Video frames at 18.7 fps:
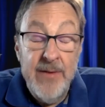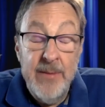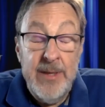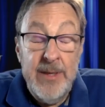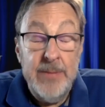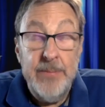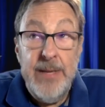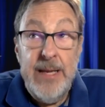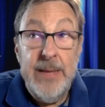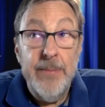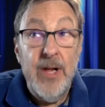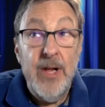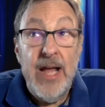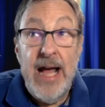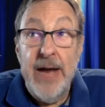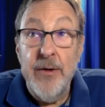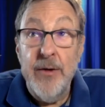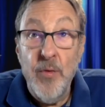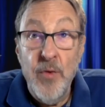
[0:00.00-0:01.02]
I mean, people
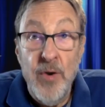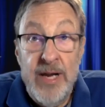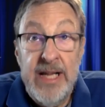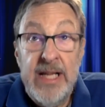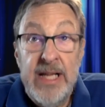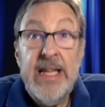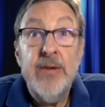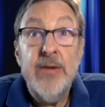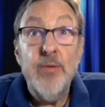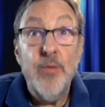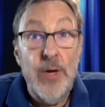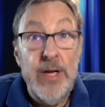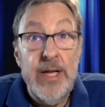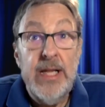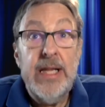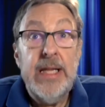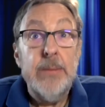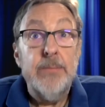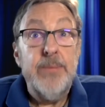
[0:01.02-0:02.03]
got really,
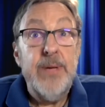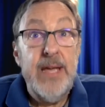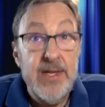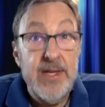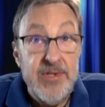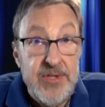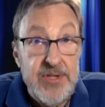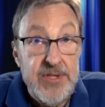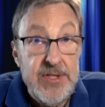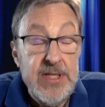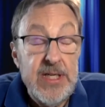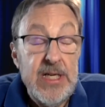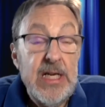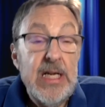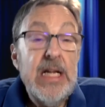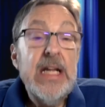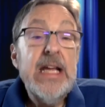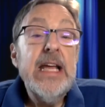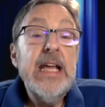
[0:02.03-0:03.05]
really pissed
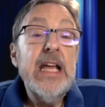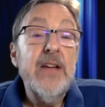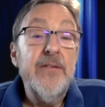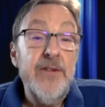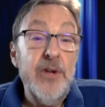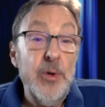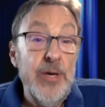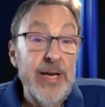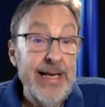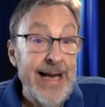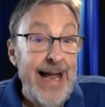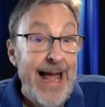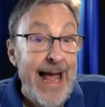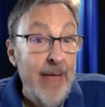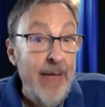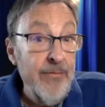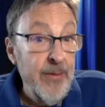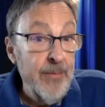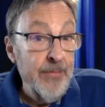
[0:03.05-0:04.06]
if you didn't
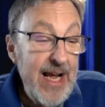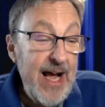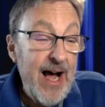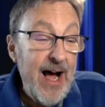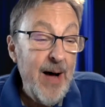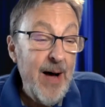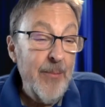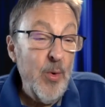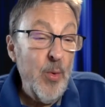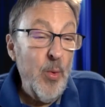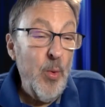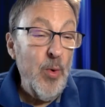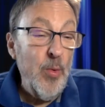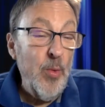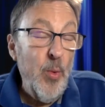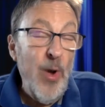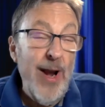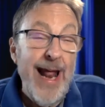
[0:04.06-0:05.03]
have them. Um, wh- what